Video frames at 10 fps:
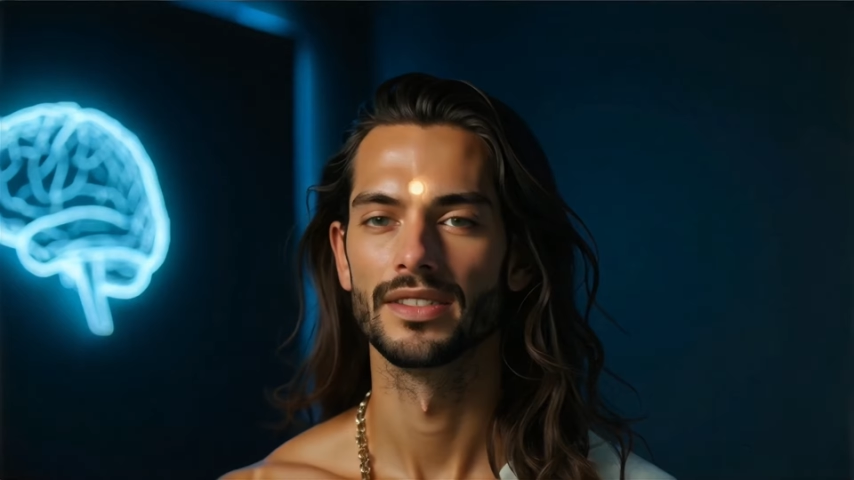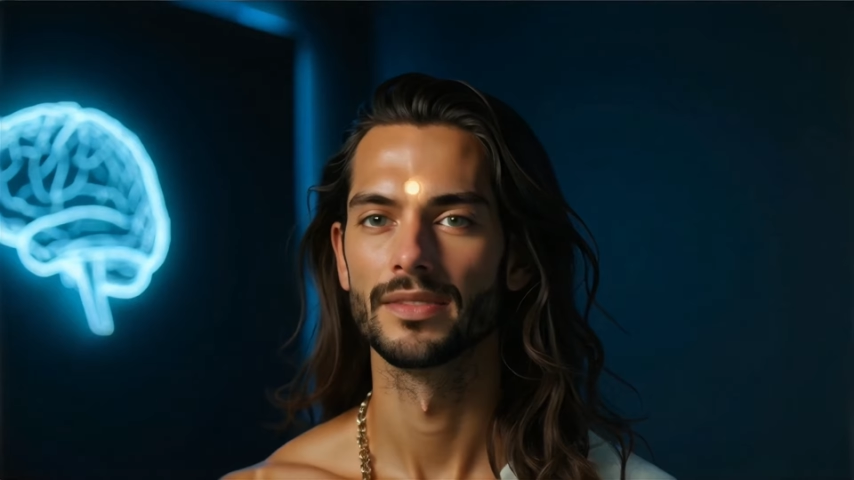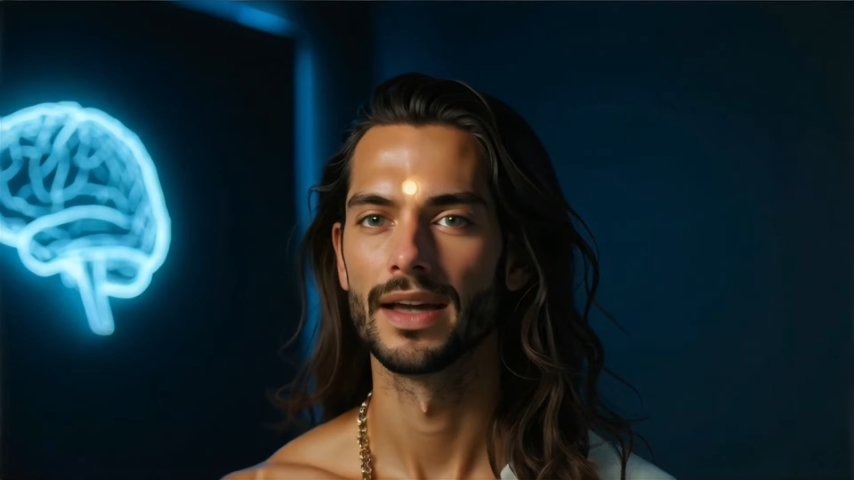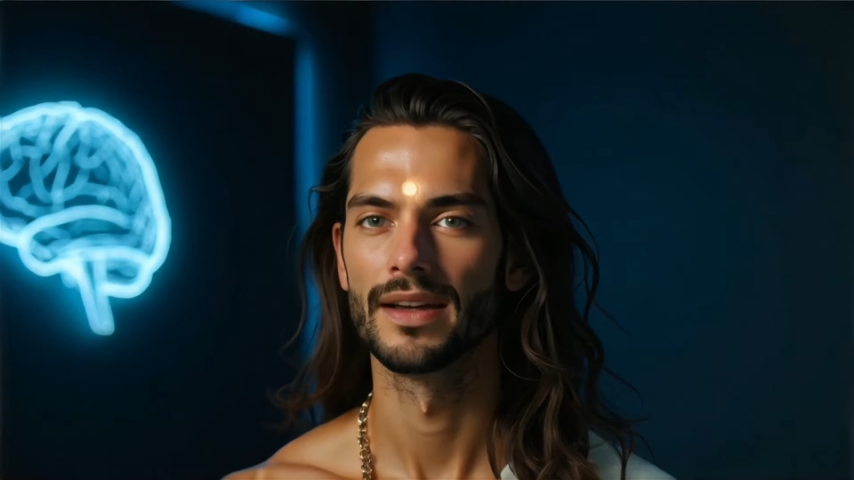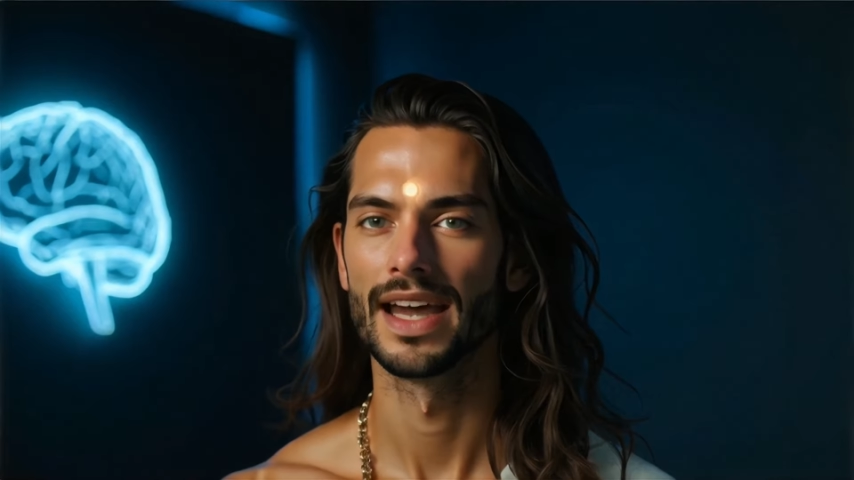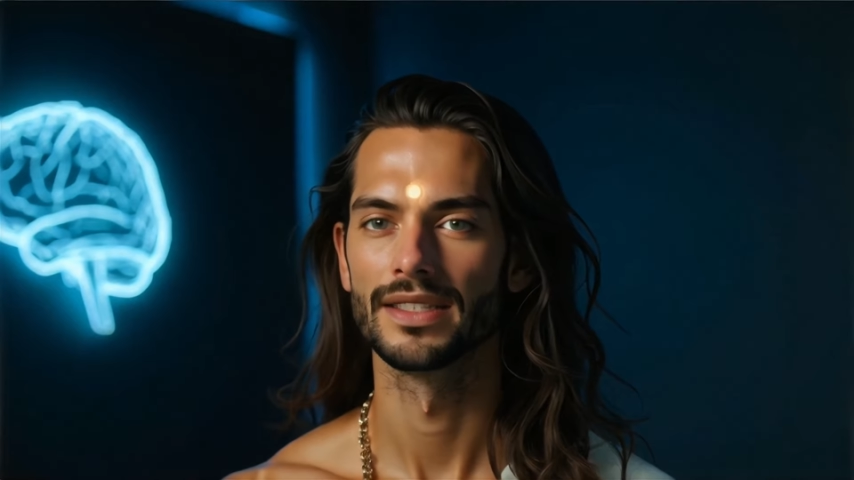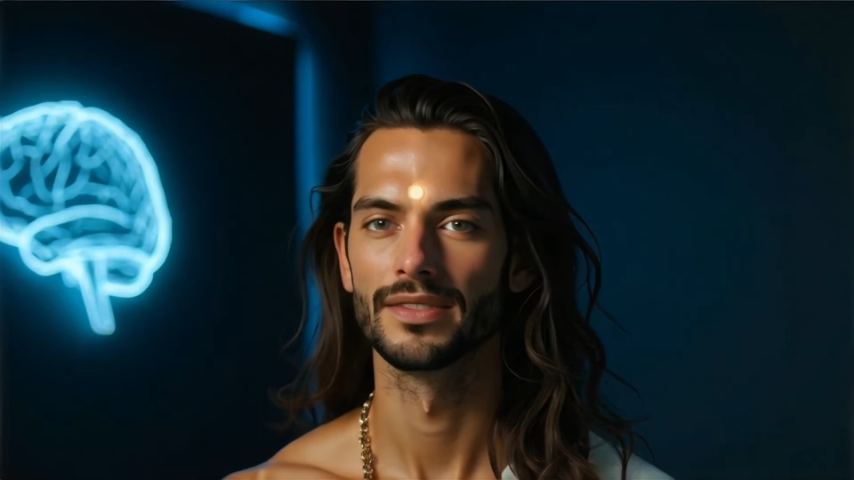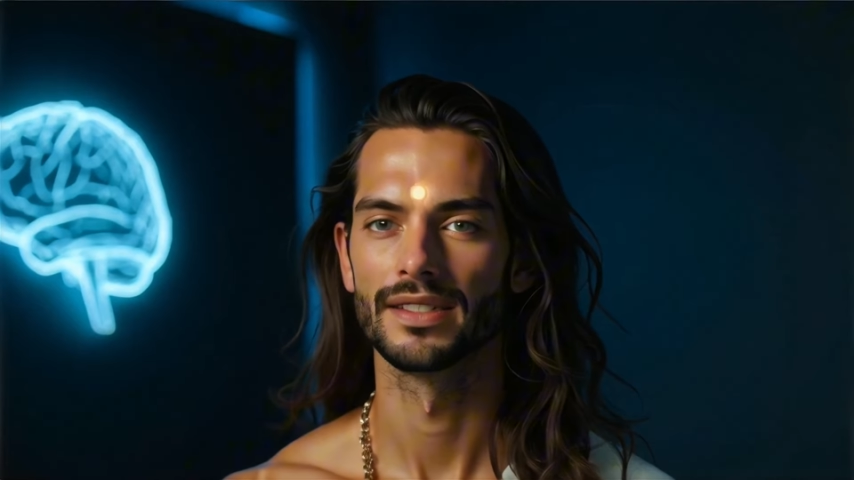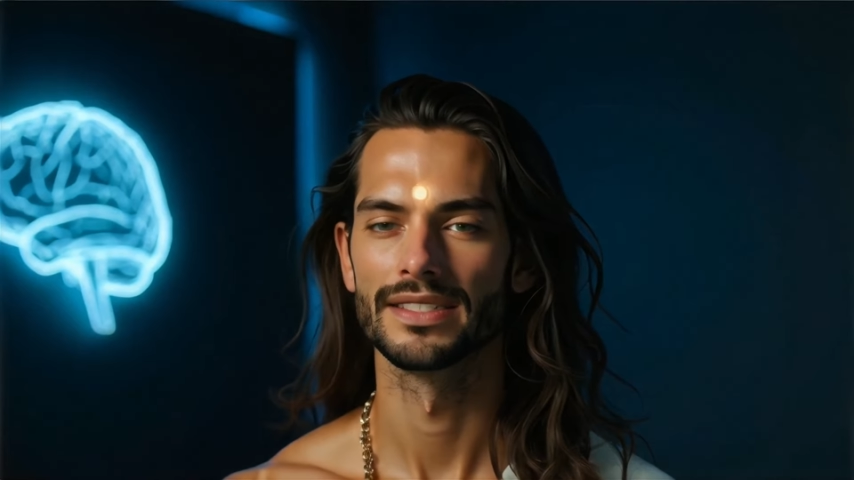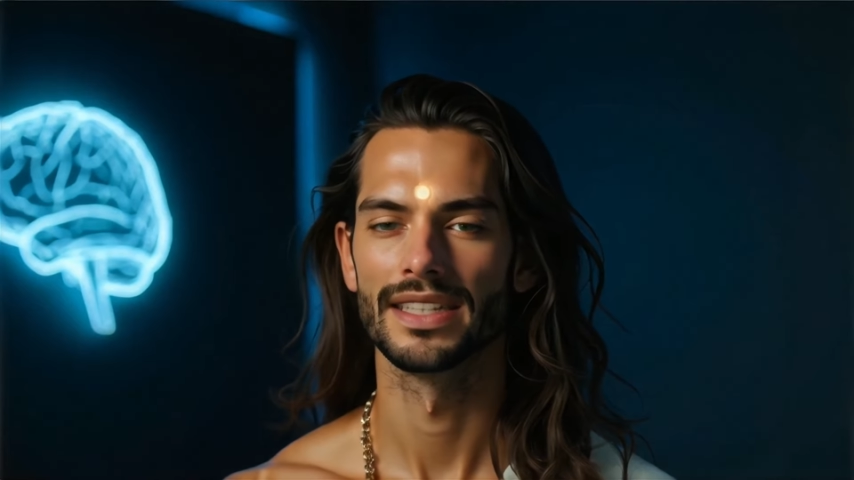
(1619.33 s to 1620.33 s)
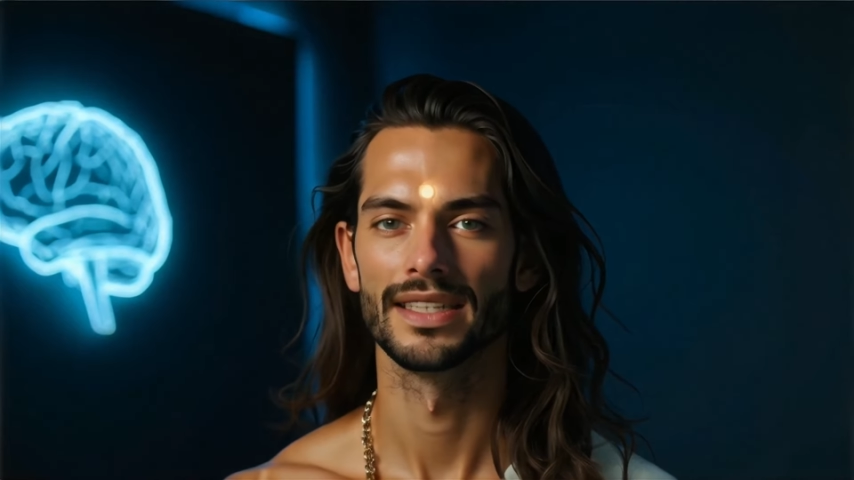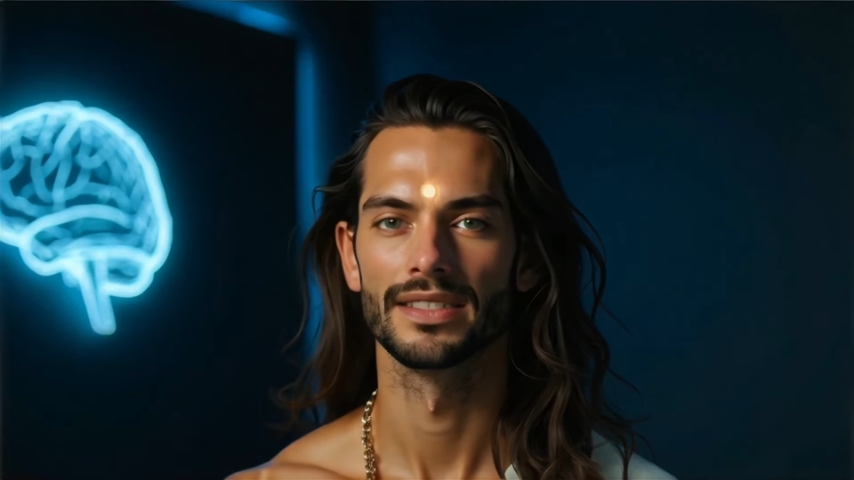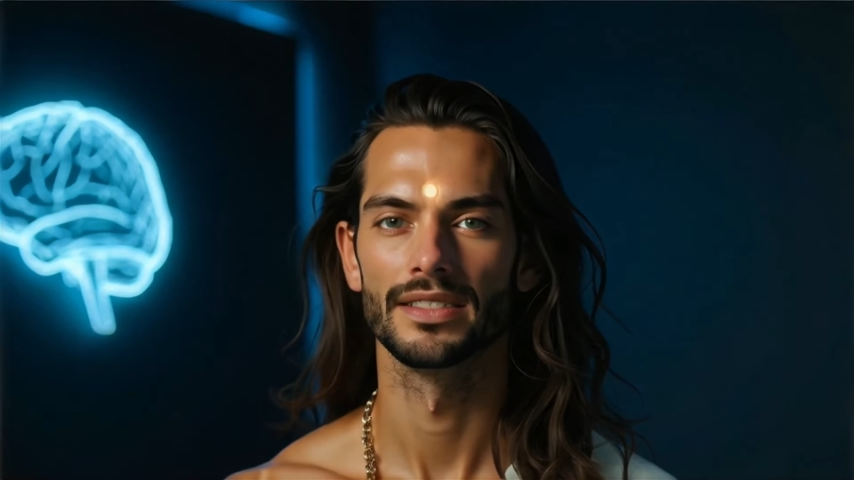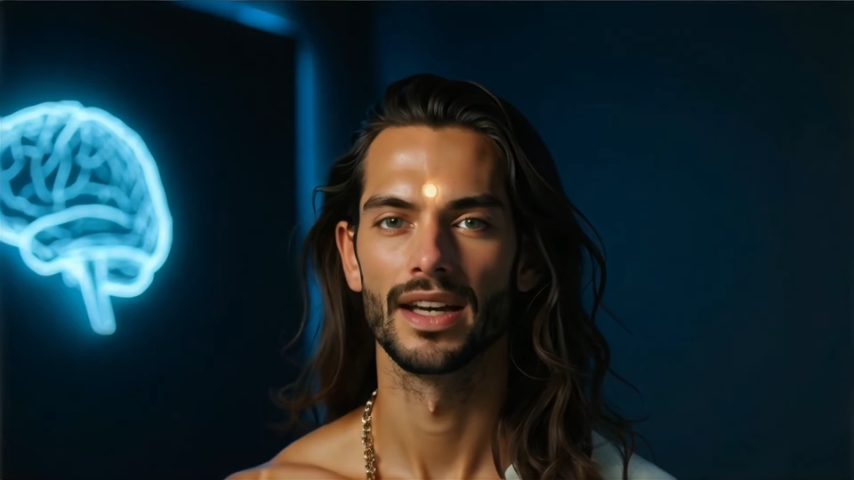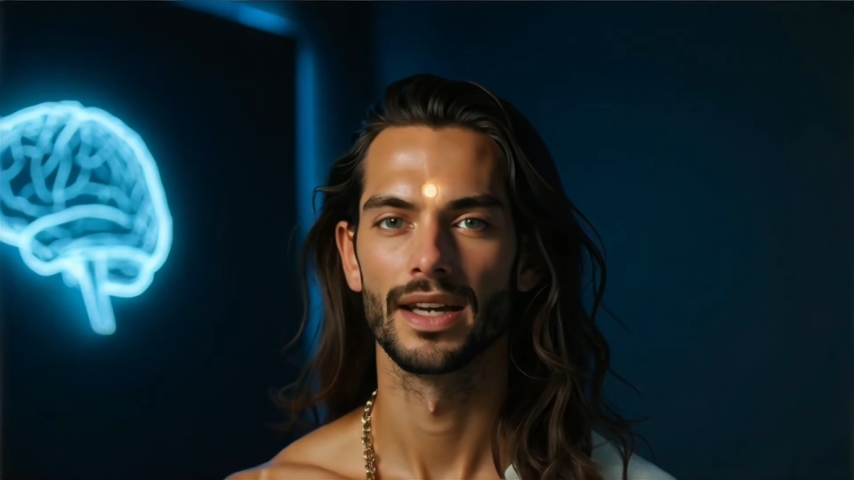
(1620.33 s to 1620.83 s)
about actively taking
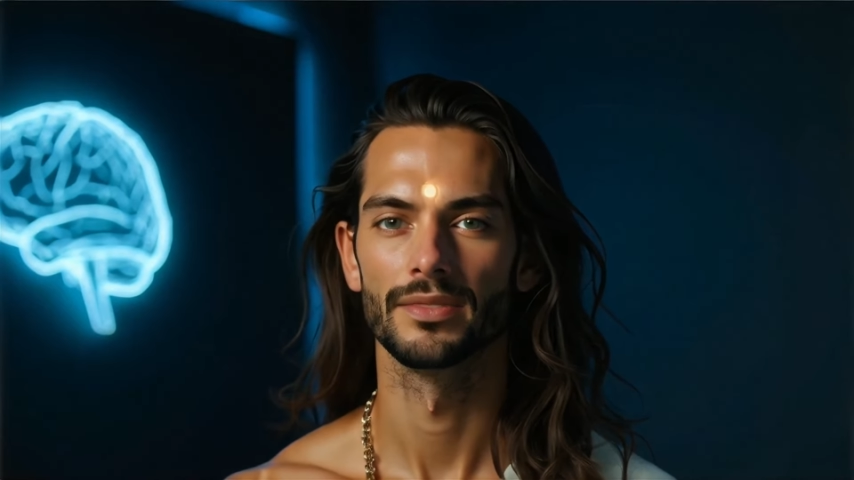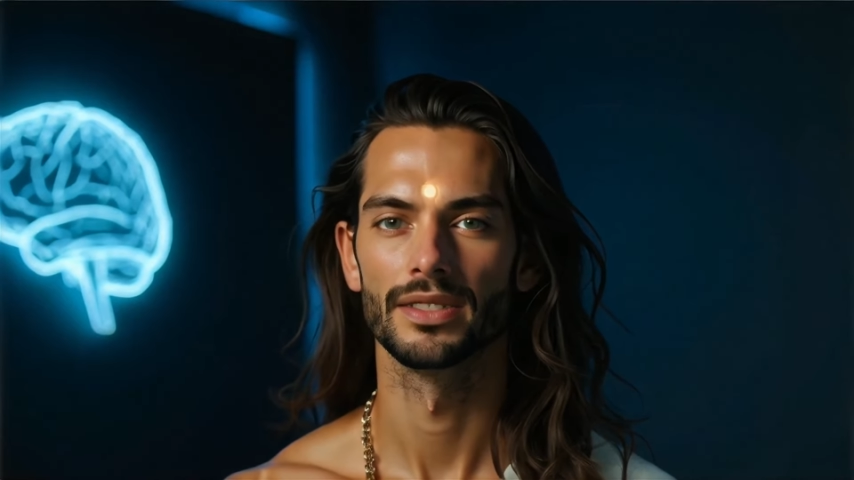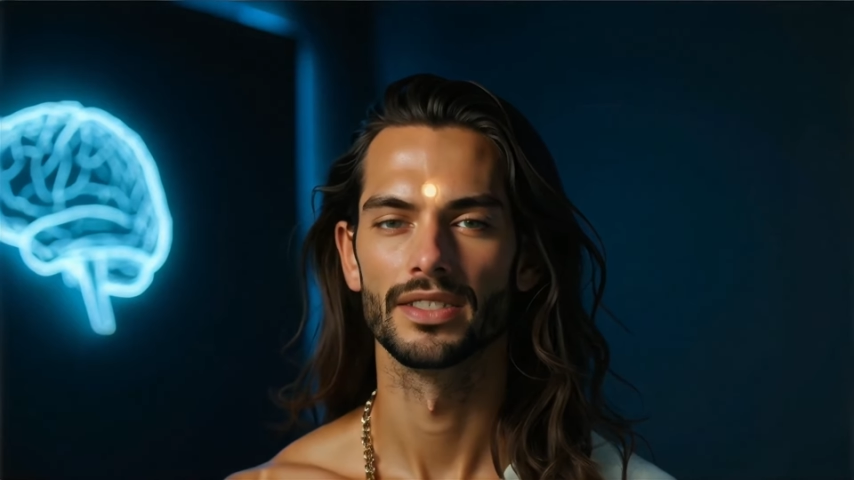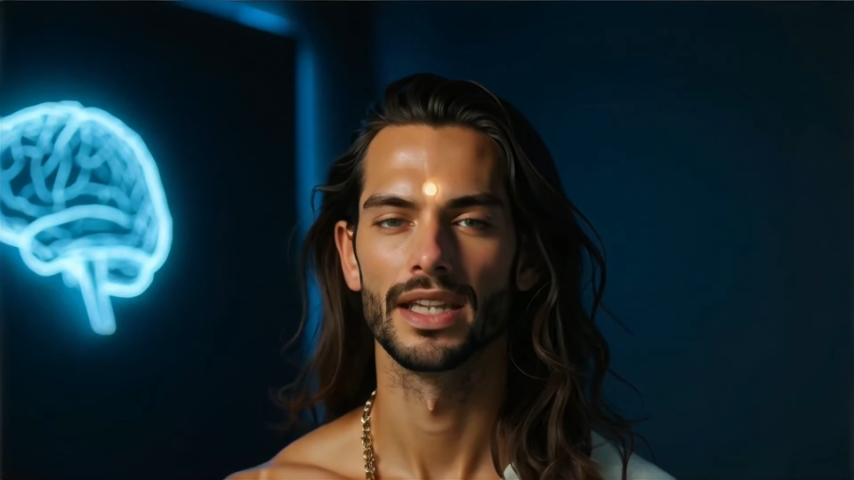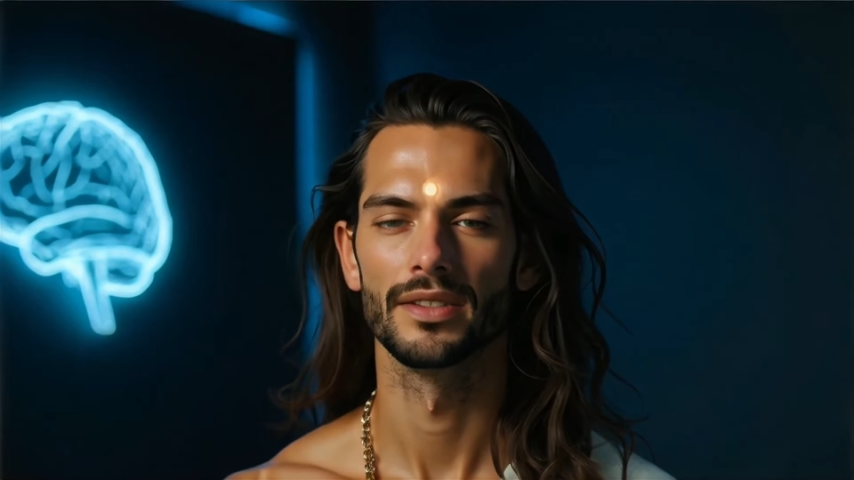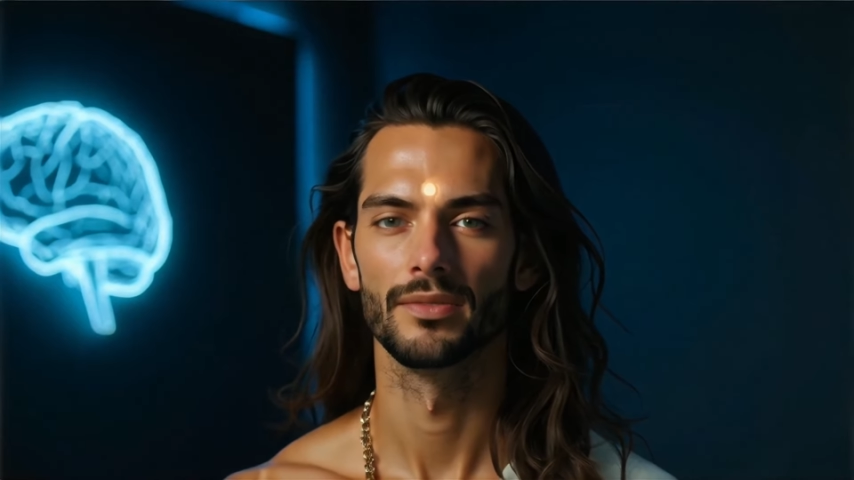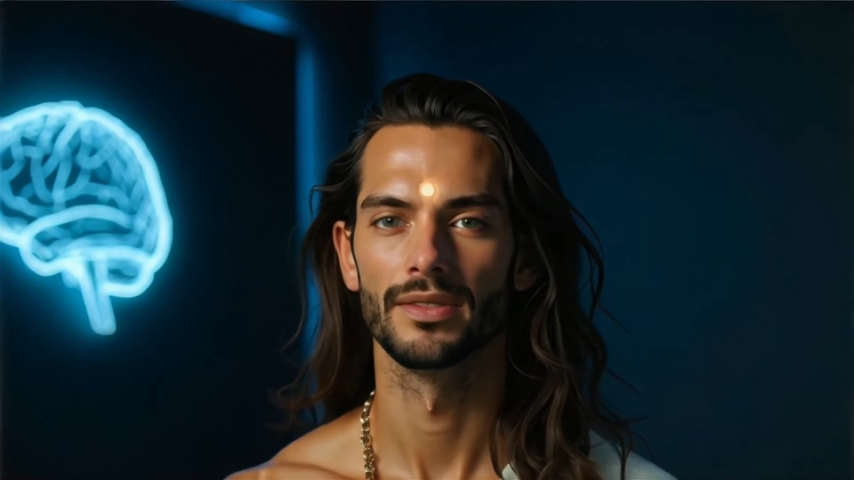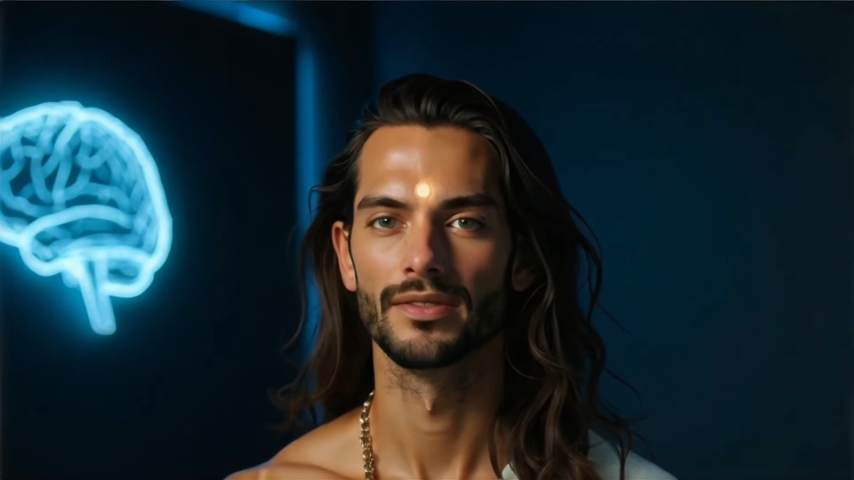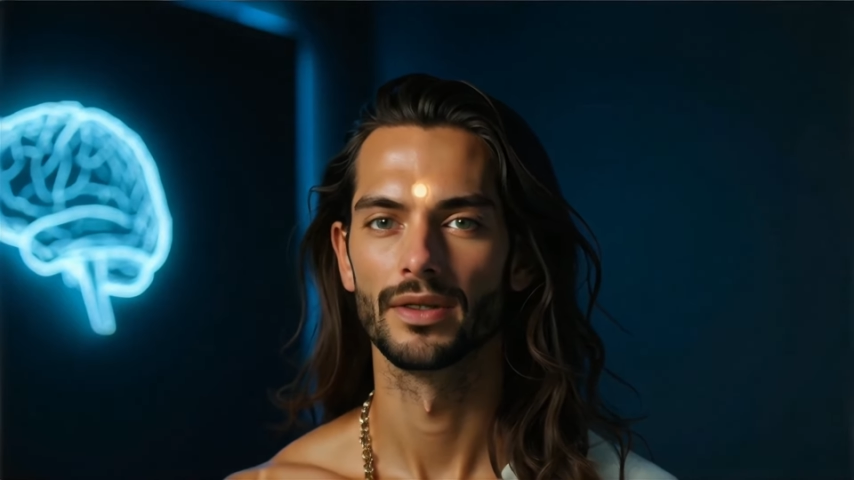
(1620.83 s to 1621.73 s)
time to genuinely feel